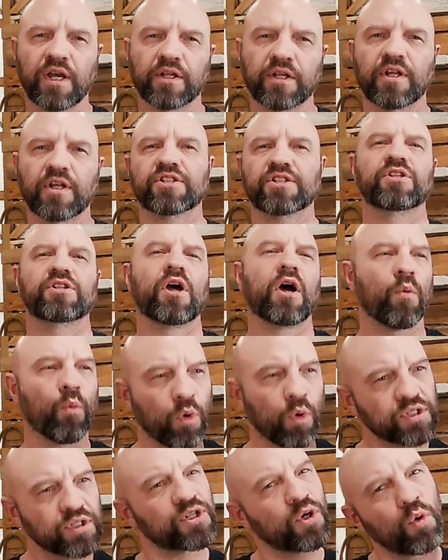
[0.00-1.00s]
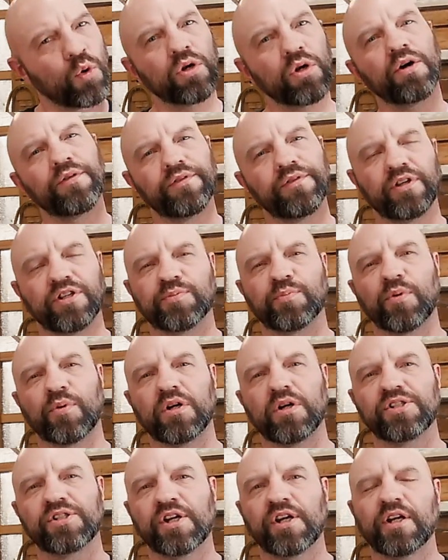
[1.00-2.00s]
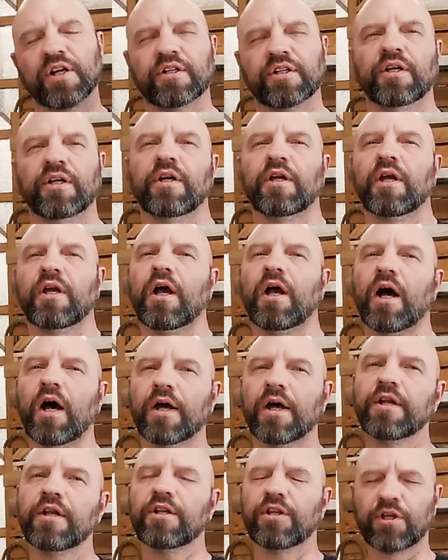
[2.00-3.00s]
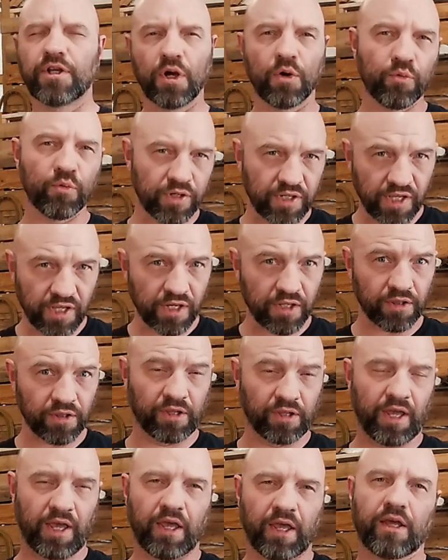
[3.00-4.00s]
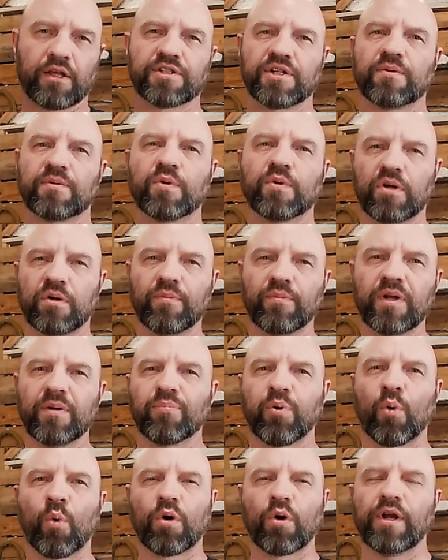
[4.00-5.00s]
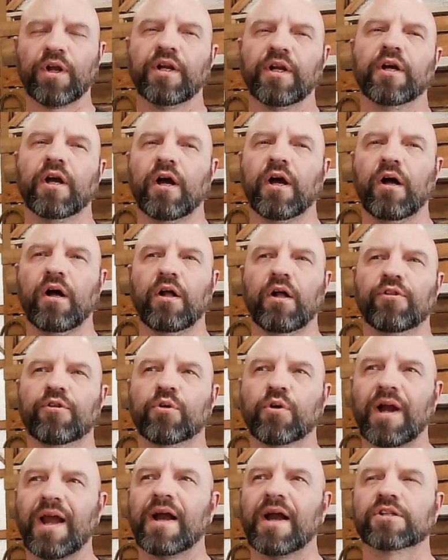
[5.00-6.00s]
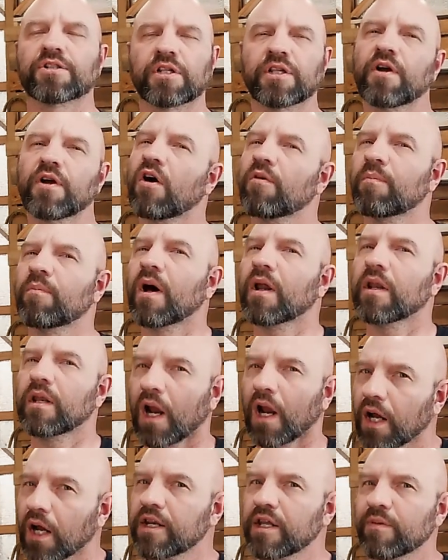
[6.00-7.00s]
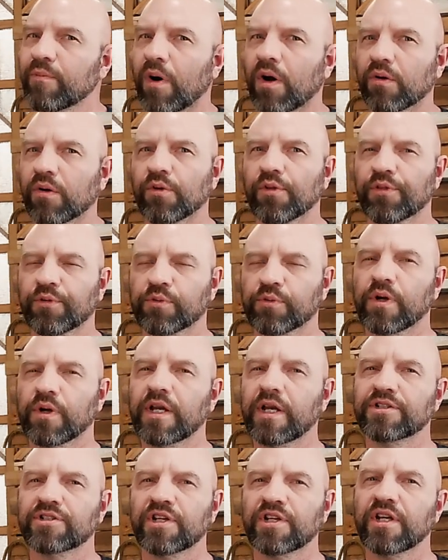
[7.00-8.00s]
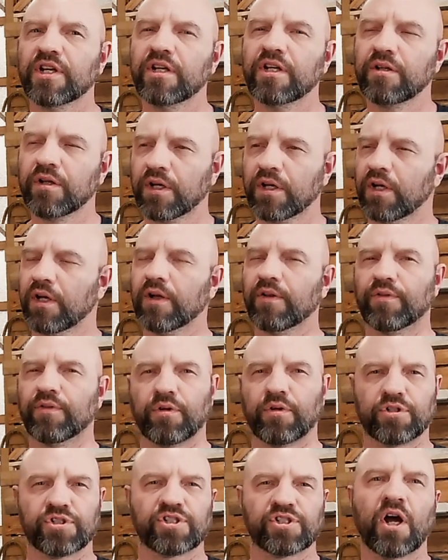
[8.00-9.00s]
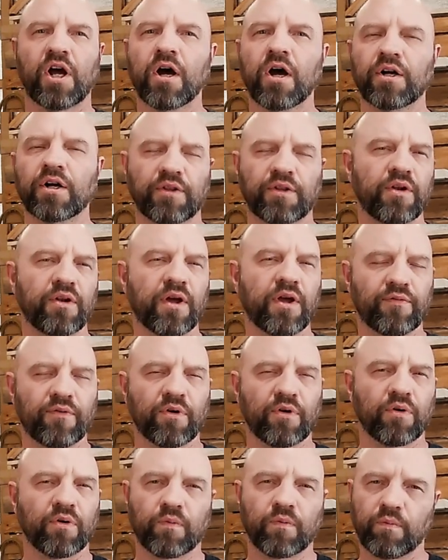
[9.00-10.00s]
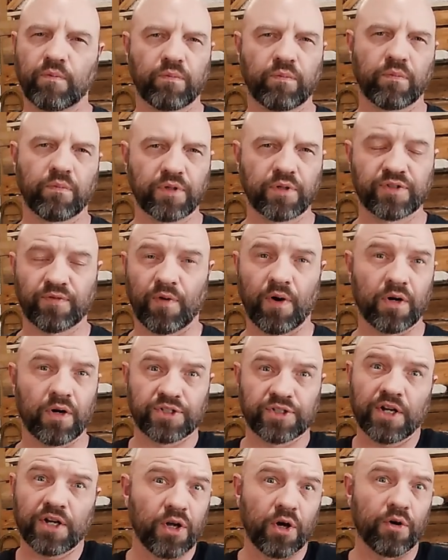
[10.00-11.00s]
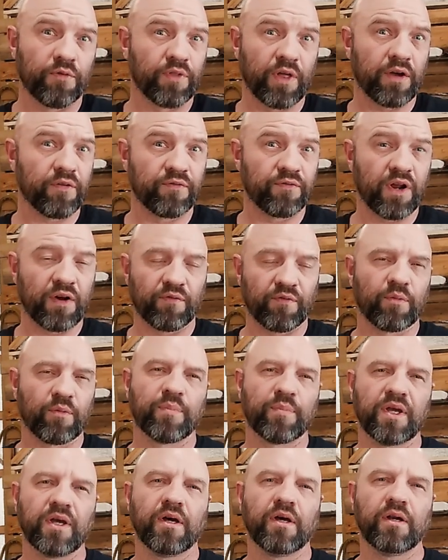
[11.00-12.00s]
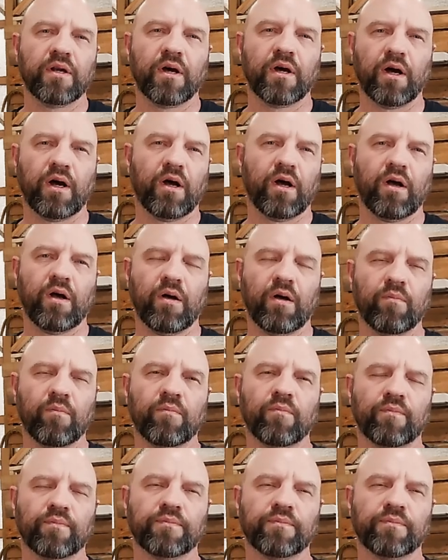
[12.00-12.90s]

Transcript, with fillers: head. That's not what's going on this project. I need to go get the heads I'm gonna be porting. Uh, they're actually off my 90 model 318 their stock. They never, as far as I know, they've never been uh,